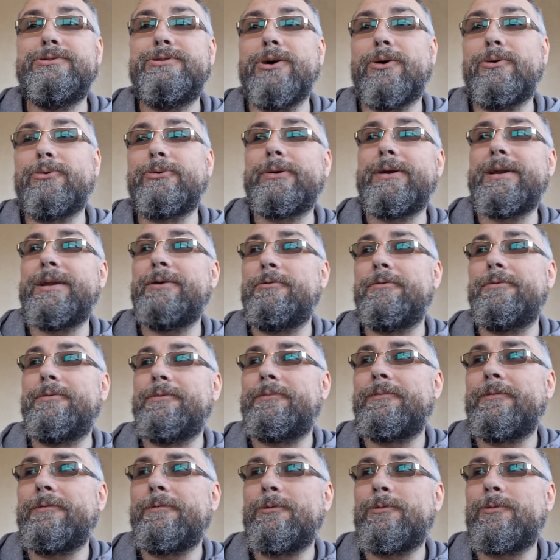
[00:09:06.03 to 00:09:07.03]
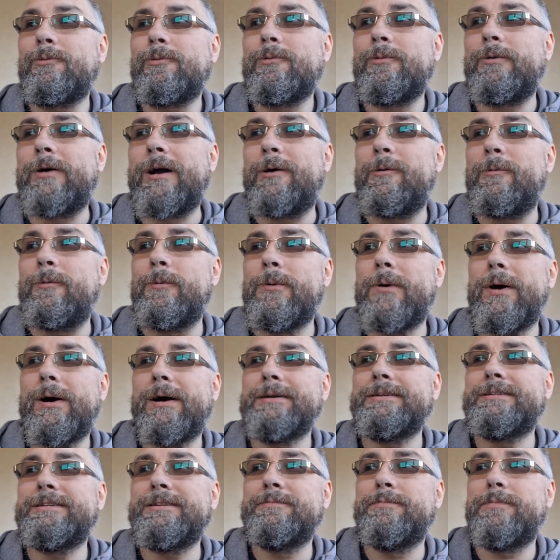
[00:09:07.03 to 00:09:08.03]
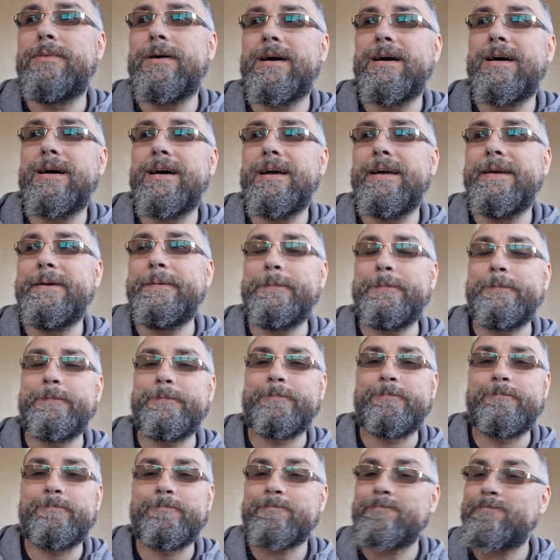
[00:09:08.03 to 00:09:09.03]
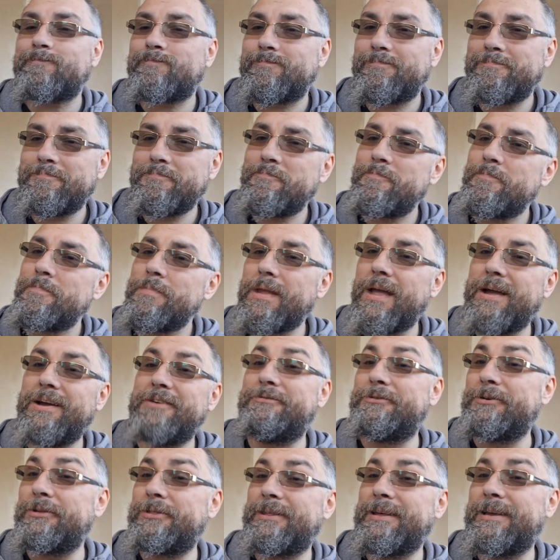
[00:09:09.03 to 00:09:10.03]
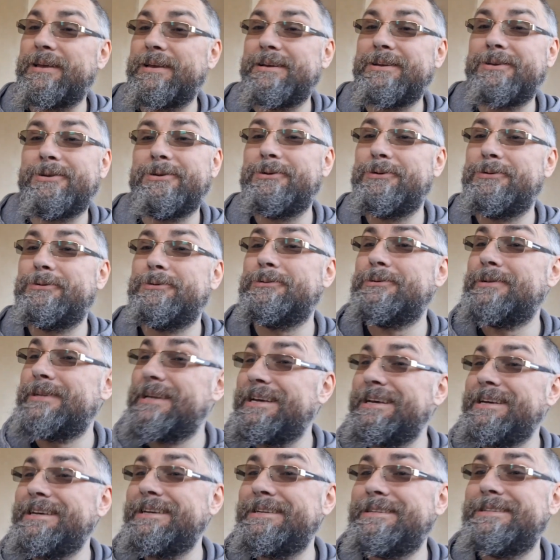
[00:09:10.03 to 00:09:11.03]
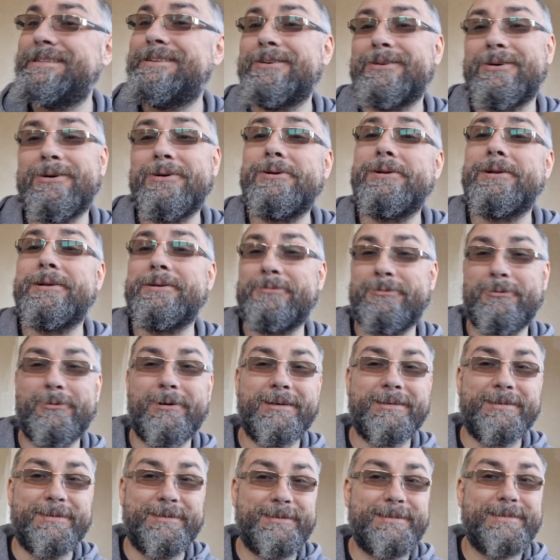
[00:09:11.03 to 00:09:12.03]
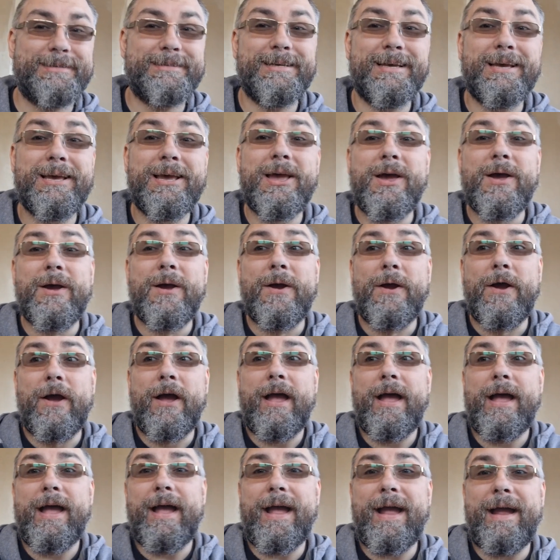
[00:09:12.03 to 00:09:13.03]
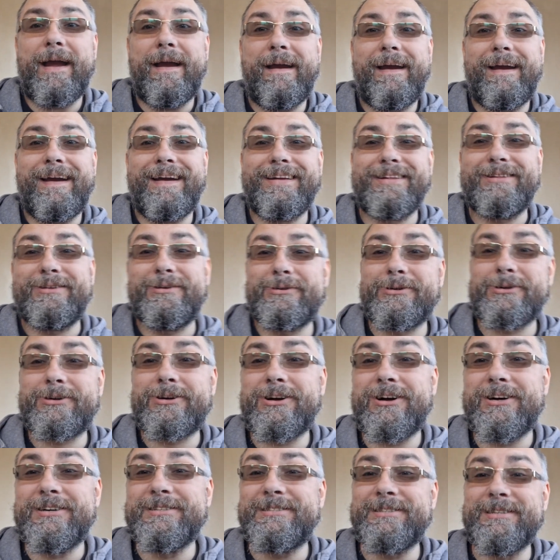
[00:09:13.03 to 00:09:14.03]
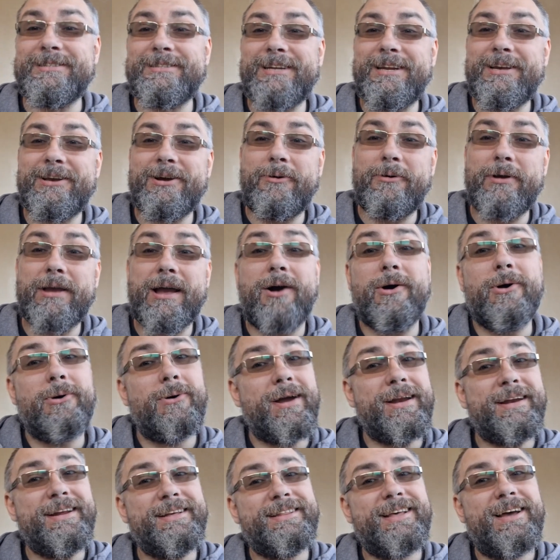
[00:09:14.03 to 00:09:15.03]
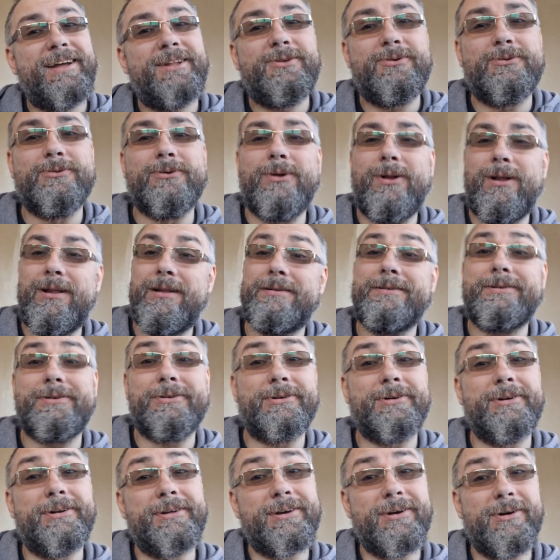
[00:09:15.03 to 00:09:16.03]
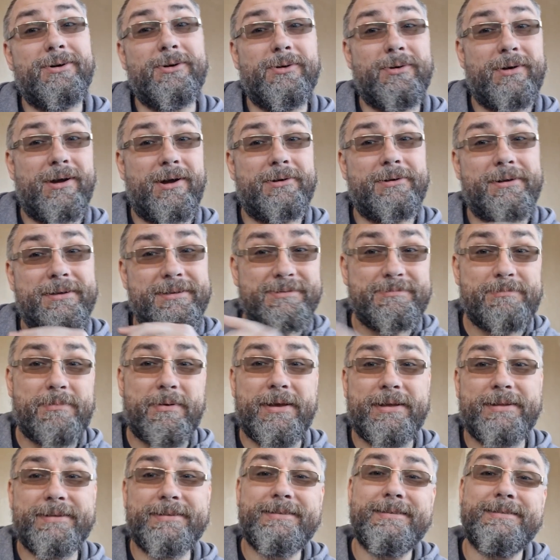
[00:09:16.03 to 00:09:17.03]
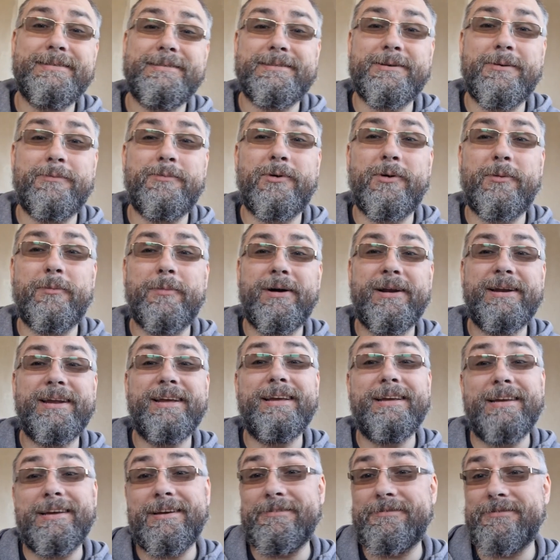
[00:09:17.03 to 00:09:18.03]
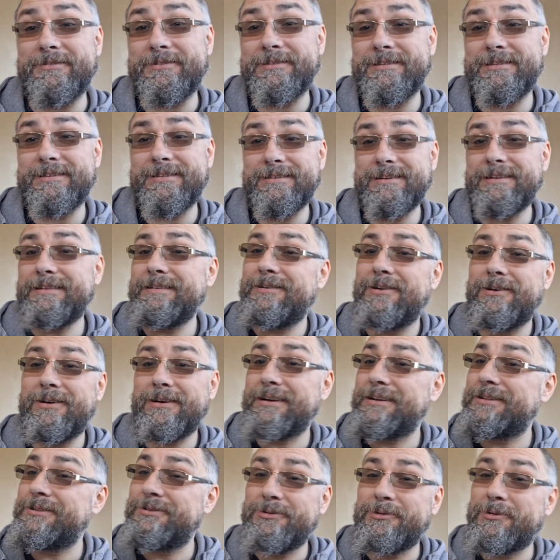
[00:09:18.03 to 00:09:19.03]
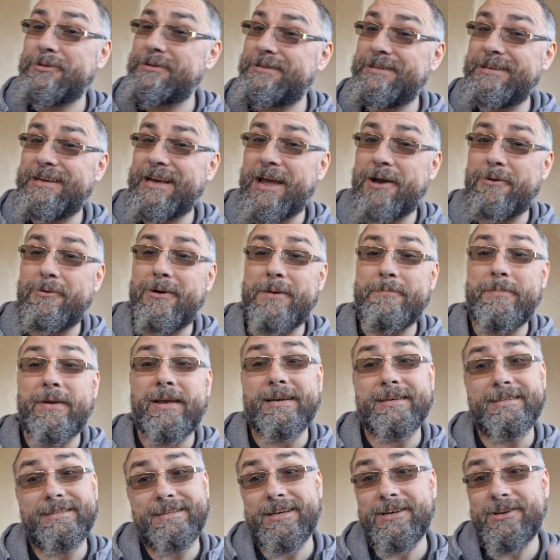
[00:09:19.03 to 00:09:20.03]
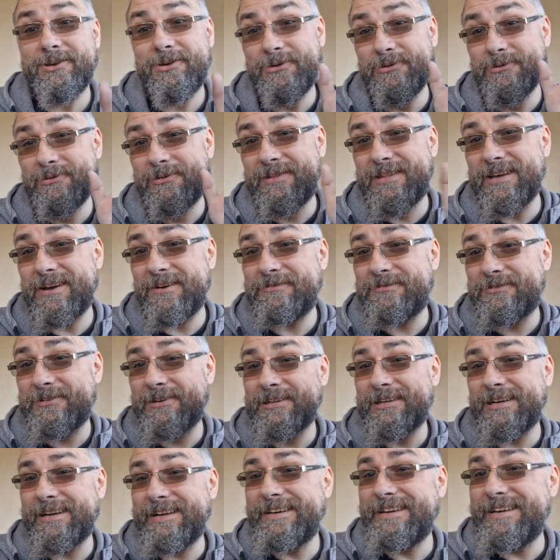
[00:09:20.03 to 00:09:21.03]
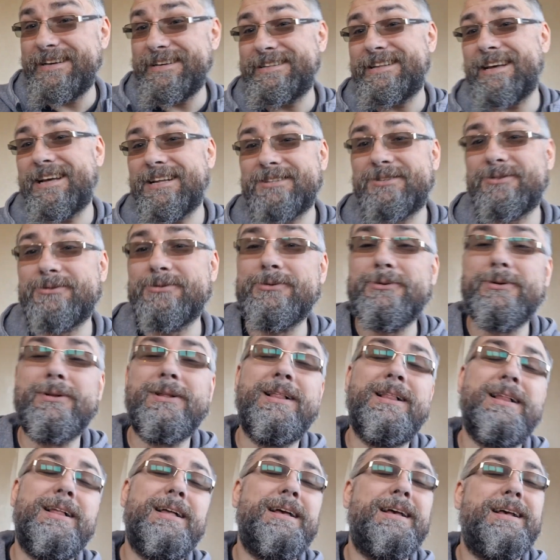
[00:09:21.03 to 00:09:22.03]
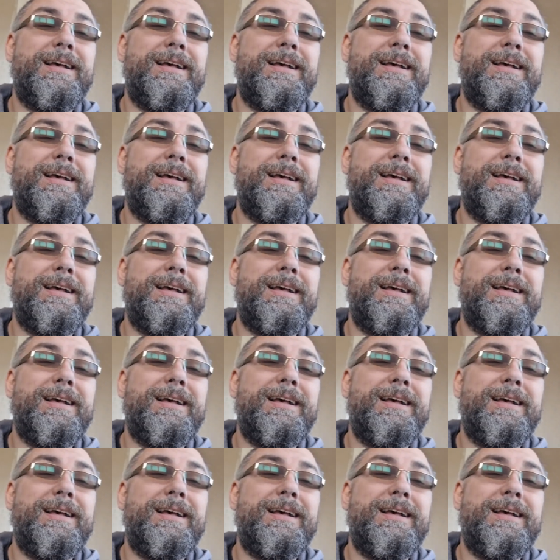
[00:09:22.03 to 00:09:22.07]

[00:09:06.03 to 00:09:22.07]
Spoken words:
don't really want to buy everything you need all at once, and you're constantly going, oh, I need that tool. You're gonna go out and spend some more money even on a DIY because you definitely need that tool.